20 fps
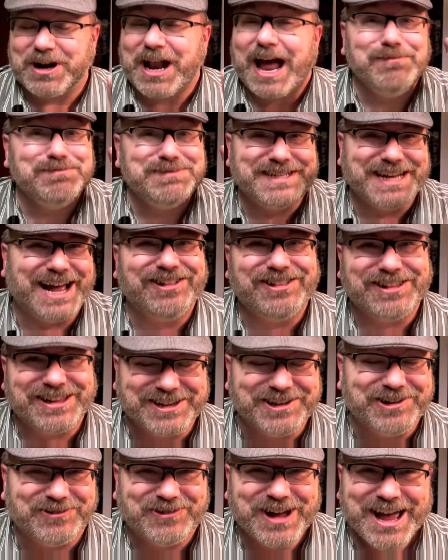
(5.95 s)
I'm telling
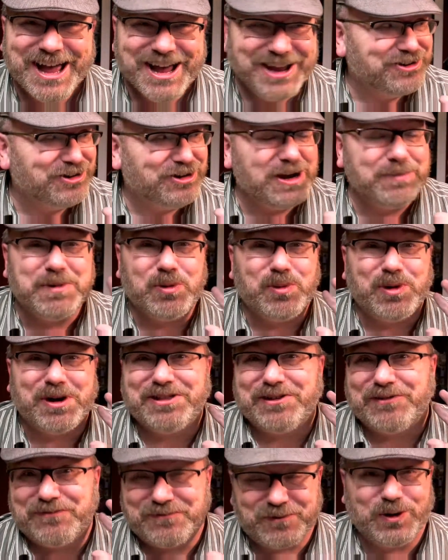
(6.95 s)
you, you're going to be one of
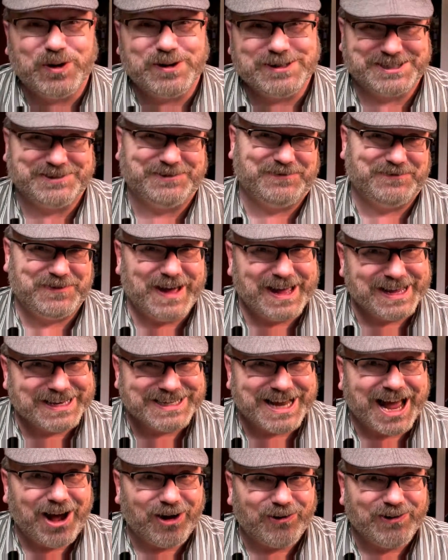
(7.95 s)
the first to find
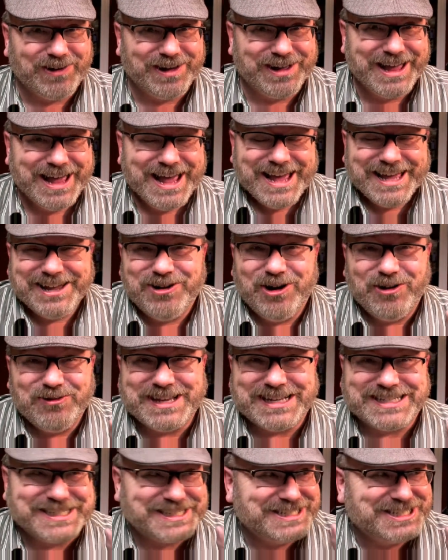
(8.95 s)
out. You know
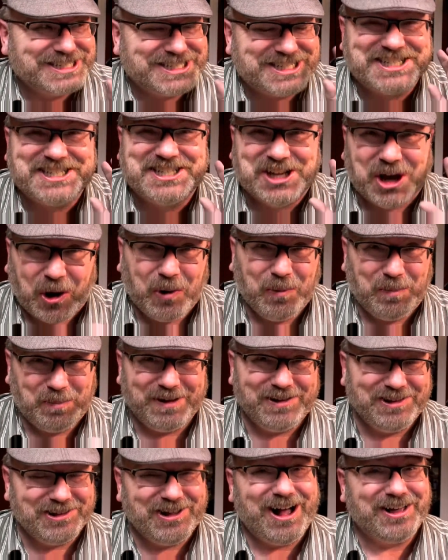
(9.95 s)
this SOPA
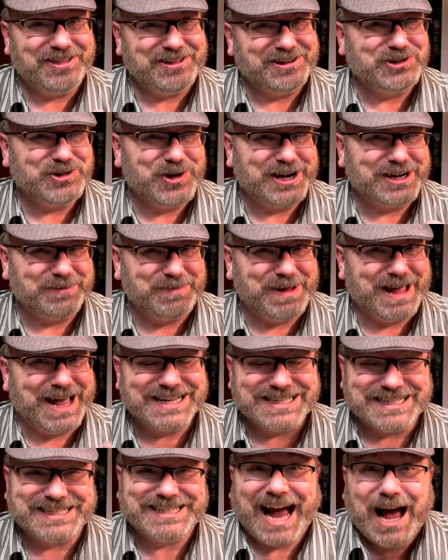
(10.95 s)
law they're trying to
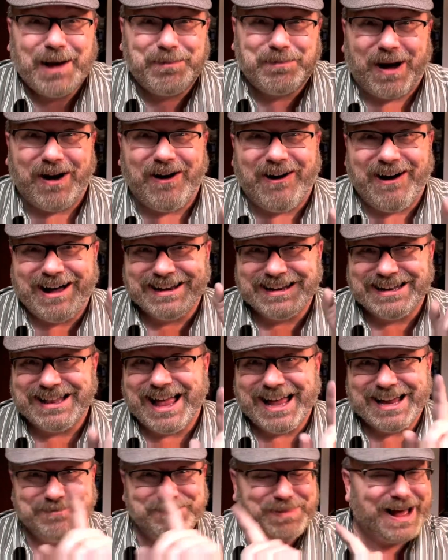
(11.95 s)
pass, Stop
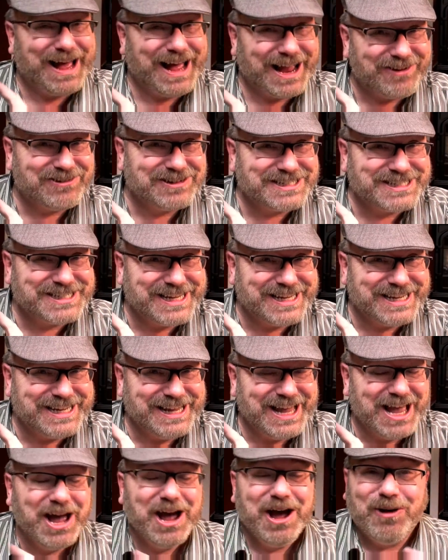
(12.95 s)
Online Piracy?
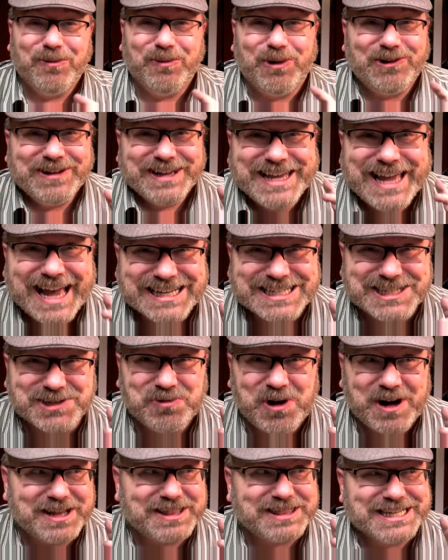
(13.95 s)
Well, guess
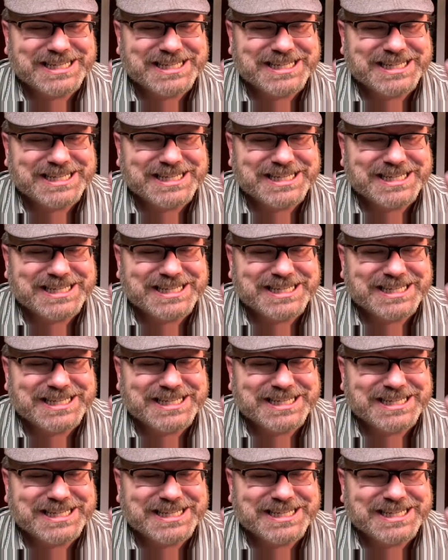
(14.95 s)
what?